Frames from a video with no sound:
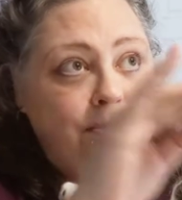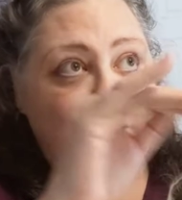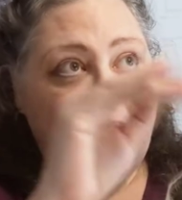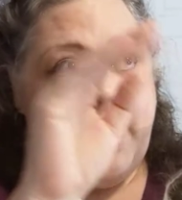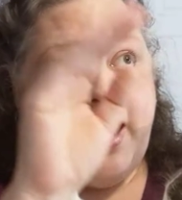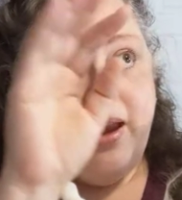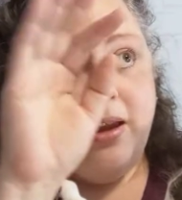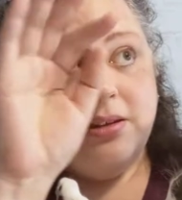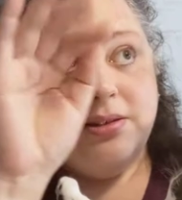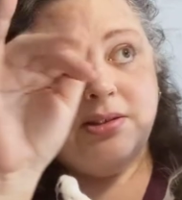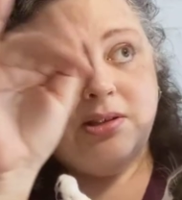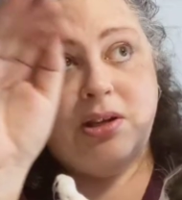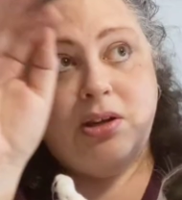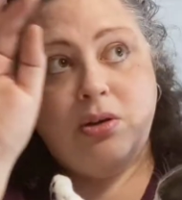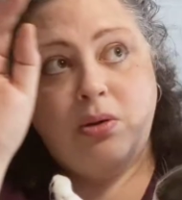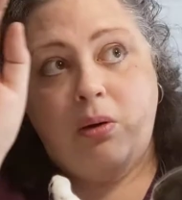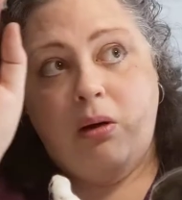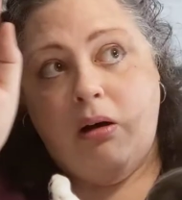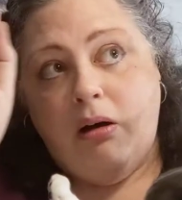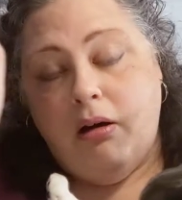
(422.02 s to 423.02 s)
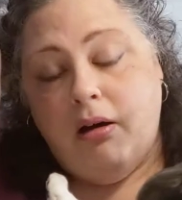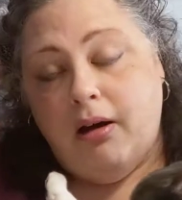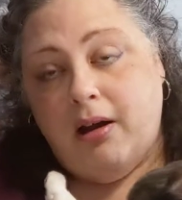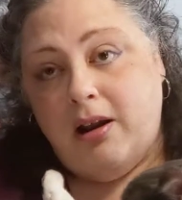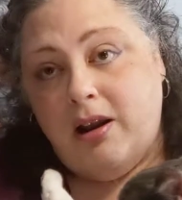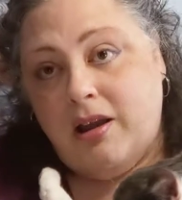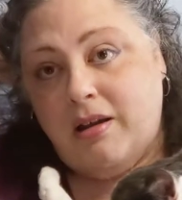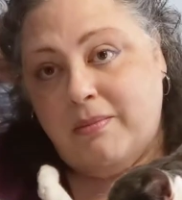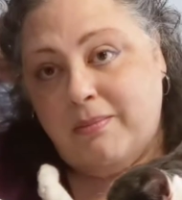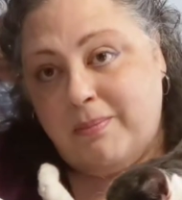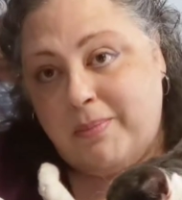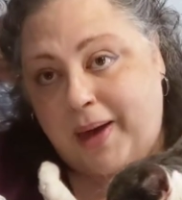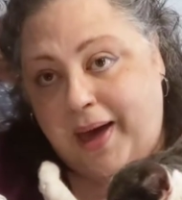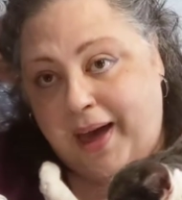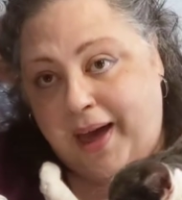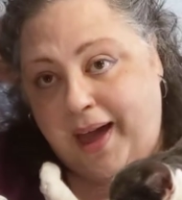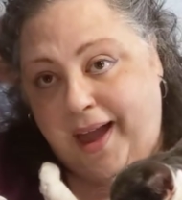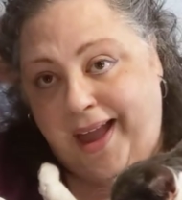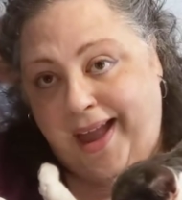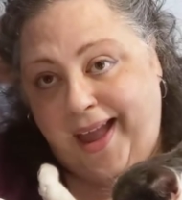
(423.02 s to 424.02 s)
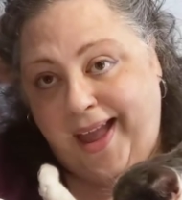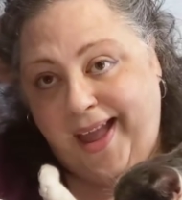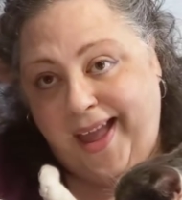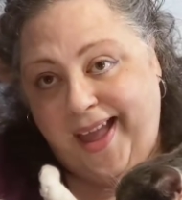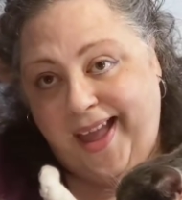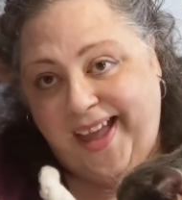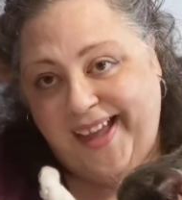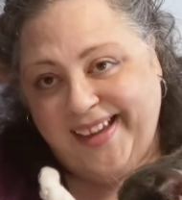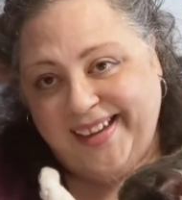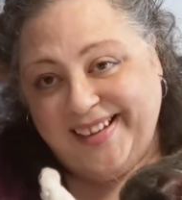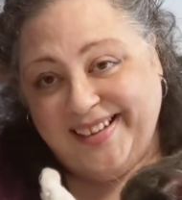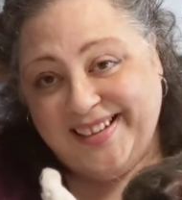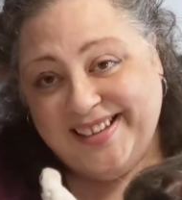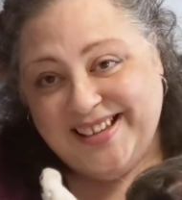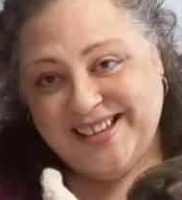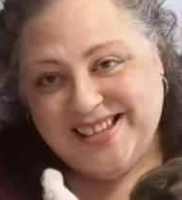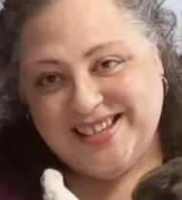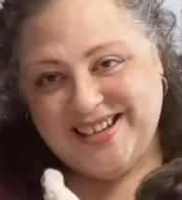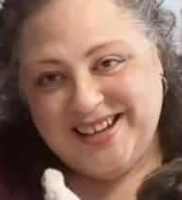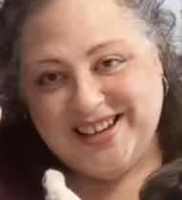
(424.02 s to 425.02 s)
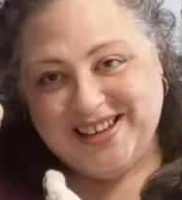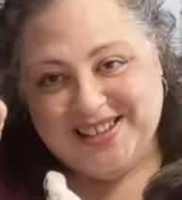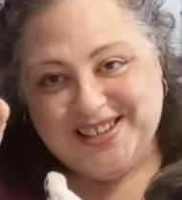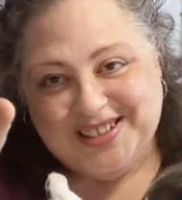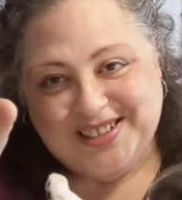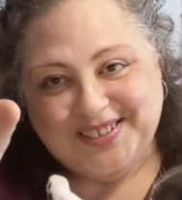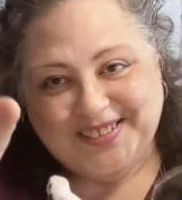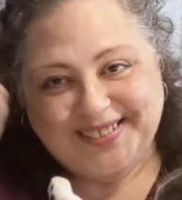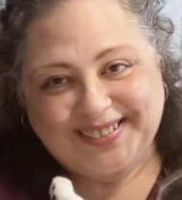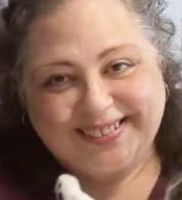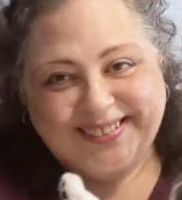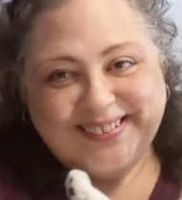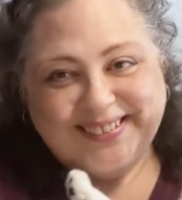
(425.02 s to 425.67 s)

pass you on by. See y'all soon.